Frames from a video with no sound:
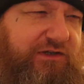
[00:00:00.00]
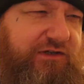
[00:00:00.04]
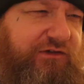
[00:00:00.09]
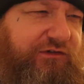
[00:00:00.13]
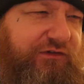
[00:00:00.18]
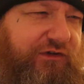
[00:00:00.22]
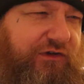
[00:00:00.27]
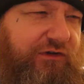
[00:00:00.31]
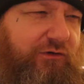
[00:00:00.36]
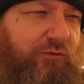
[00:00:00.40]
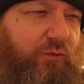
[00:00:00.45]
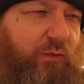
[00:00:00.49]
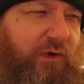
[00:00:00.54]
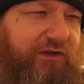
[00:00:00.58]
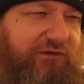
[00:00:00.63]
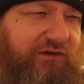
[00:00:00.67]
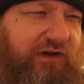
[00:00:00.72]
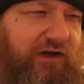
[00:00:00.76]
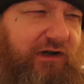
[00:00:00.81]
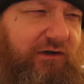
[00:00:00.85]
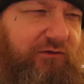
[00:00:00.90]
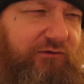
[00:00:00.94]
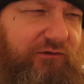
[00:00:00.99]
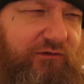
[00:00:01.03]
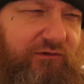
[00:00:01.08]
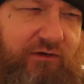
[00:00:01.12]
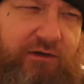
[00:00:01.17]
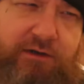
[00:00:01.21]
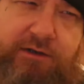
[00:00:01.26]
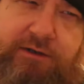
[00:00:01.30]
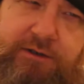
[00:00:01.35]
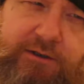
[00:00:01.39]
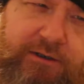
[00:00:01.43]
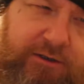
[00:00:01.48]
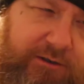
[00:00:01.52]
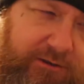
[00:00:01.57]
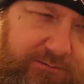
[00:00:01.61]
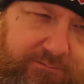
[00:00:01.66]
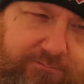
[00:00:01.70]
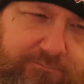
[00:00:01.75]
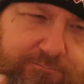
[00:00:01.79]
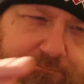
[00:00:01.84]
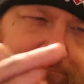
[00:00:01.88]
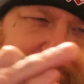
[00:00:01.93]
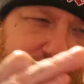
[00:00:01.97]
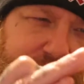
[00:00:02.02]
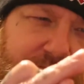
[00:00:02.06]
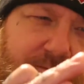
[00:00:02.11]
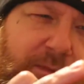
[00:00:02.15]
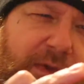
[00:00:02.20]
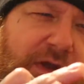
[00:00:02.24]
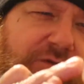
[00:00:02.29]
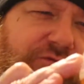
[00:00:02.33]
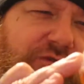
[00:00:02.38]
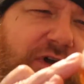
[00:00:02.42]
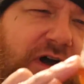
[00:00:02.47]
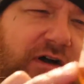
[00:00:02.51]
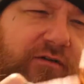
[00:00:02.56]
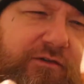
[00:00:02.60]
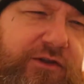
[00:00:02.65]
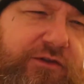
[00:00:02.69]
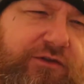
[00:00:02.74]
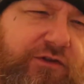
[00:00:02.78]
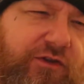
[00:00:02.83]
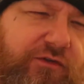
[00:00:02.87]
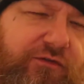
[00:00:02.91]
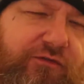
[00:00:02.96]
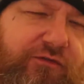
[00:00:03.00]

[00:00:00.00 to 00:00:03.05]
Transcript: you see on West Coast, rather than the